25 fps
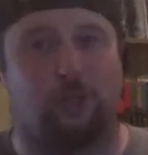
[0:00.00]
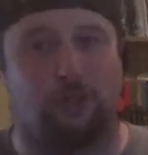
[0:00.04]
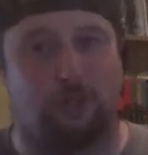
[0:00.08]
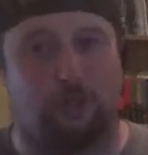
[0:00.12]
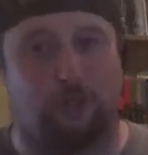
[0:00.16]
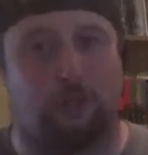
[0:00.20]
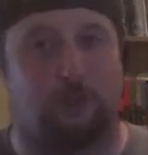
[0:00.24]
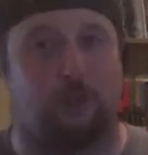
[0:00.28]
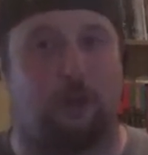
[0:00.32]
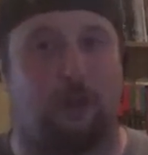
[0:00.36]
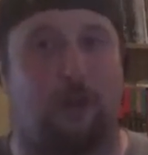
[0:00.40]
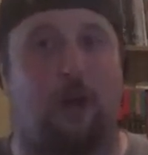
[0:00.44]

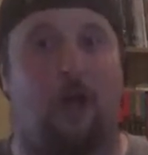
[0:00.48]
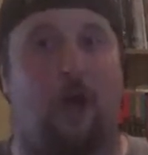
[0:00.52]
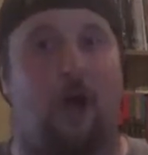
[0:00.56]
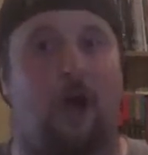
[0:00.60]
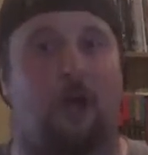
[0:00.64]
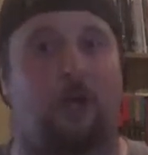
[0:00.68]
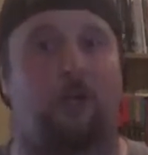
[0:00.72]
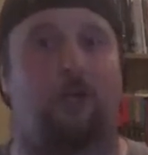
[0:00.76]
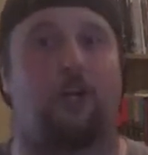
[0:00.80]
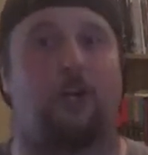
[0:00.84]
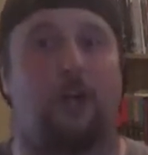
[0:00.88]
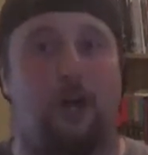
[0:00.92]
Good
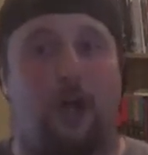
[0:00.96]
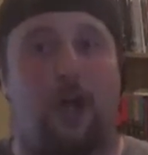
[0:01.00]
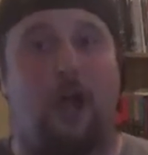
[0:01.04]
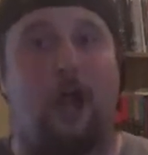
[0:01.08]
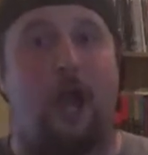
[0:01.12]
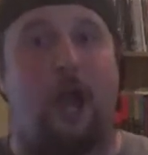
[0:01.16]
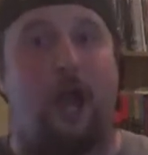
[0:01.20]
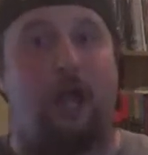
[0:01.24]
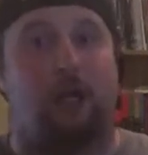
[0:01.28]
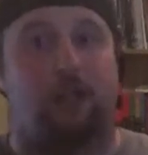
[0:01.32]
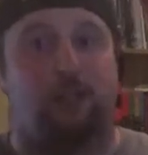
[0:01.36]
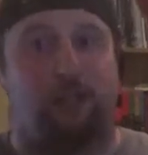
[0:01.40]
luck.
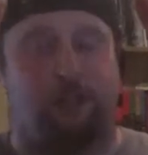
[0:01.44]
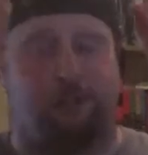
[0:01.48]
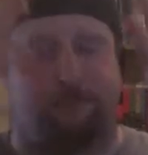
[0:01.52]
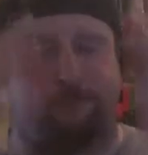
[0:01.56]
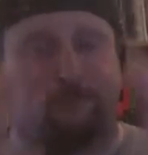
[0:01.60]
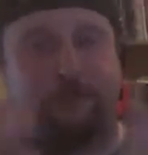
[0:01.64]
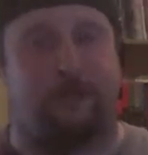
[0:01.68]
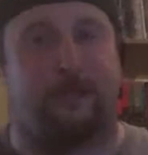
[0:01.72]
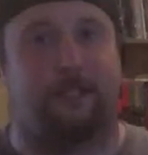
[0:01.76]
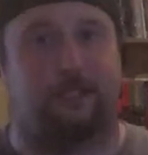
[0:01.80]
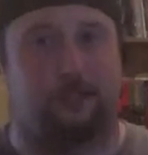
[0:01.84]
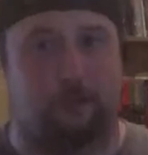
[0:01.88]
And she
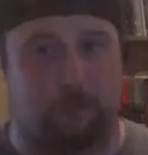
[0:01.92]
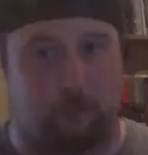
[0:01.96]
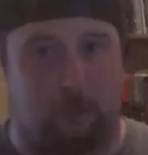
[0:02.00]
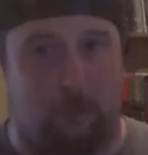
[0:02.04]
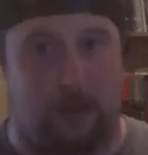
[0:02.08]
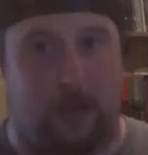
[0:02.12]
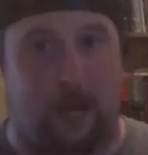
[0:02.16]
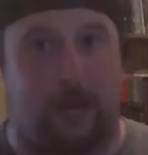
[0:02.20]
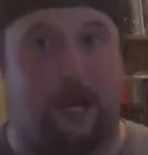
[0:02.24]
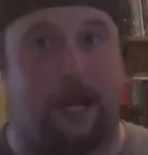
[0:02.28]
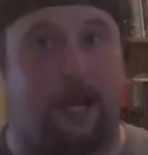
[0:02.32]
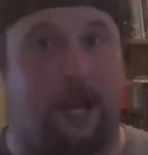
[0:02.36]
fades
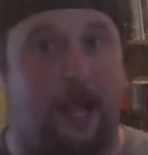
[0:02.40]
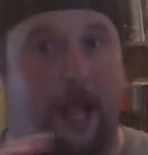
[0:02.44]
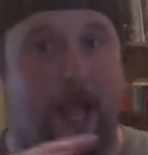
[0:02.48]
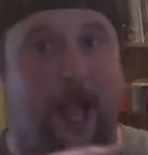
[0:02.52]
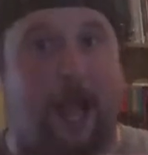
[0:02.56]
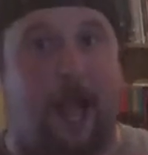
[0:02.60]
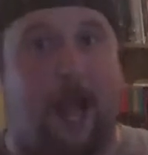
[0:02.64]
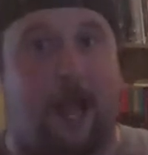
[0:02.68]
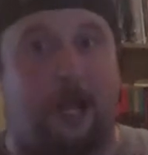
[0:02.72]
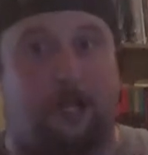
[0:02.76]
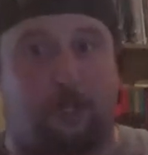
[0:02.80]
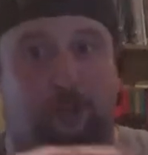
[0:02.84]
away,
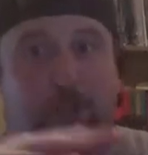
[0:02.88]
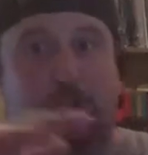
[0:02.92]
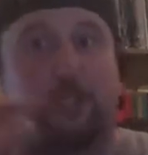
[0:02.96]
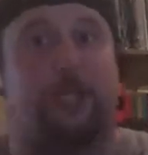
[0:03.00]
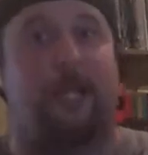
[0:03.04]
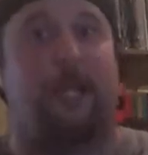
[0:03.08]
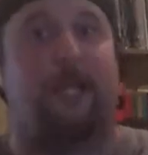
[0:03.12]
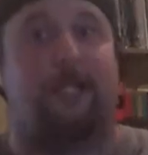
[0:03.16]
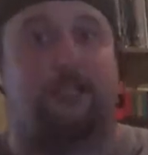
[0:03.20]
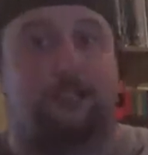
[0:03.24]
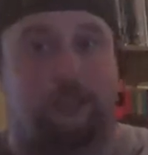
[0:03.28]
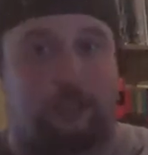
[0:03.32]
and she
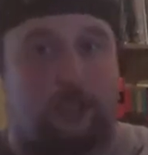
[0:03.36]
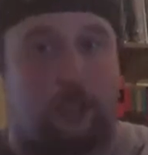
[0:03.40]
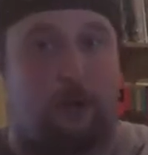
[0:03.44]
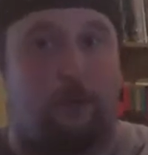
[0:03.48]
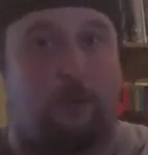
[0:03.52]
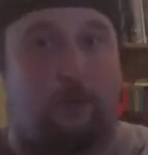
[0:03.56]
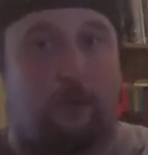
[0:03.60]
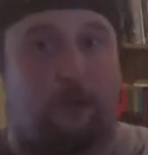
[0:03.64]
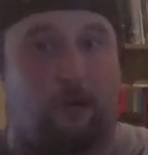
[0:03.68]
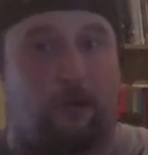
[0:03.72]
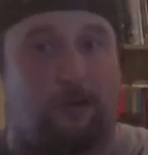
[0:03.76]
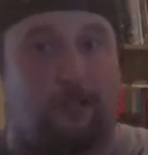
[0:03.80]
gets to
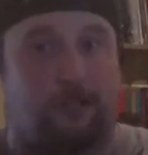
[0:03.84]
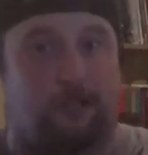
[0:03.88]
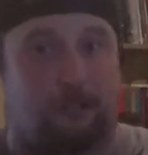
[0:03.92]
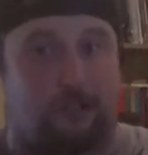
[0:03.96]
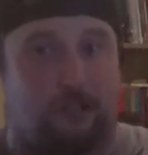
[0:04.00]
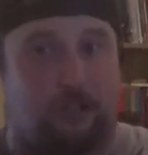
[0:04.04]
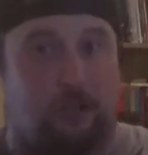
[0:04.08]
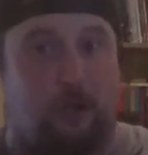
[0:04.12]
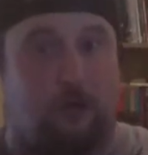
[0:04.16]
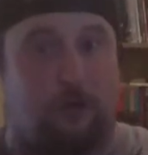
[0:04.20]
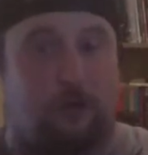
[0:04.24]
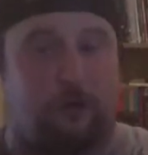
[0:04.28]
go on into
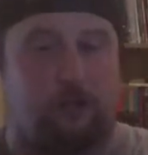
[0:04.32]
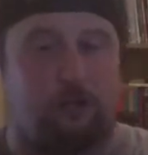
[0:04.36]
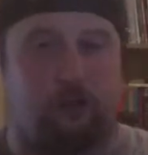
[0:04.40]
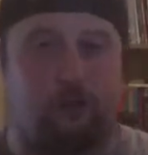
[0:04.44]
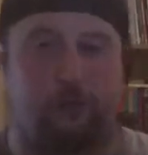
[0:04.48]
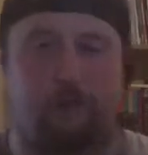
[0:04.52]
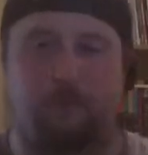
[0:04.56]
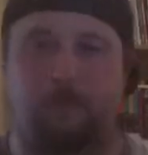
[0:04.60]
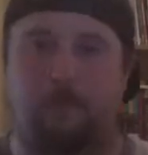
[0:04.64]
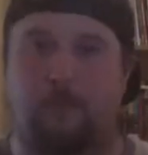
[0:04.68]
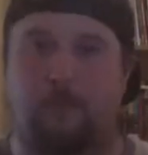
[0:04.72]
the college.